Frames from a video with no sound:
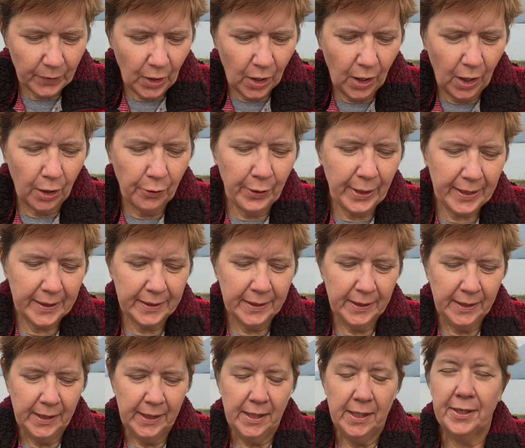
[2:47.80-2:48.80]
All right,
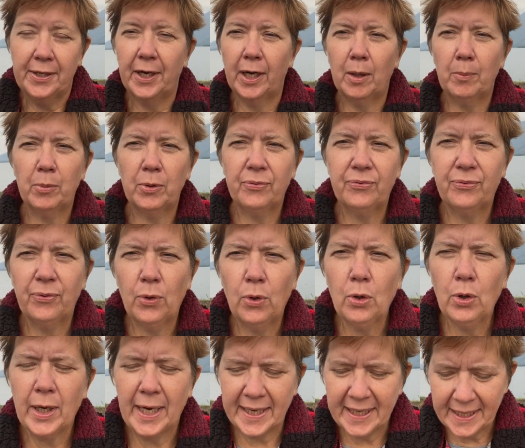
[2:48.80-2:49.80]
number
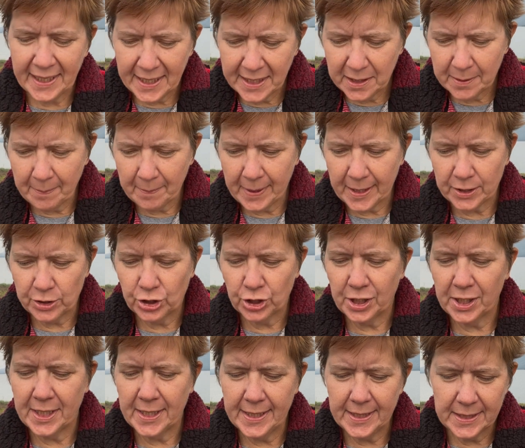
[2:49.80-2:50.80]
4, I kind of
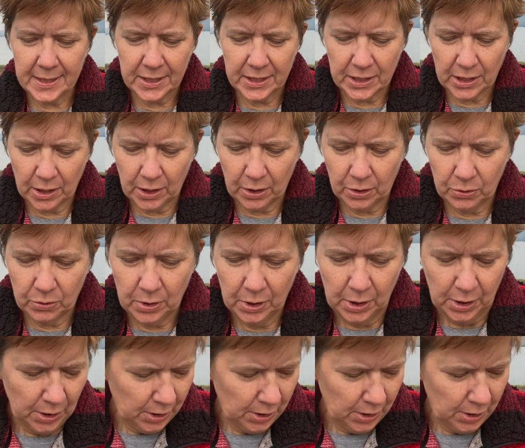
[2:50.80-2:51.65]
mentioned this, so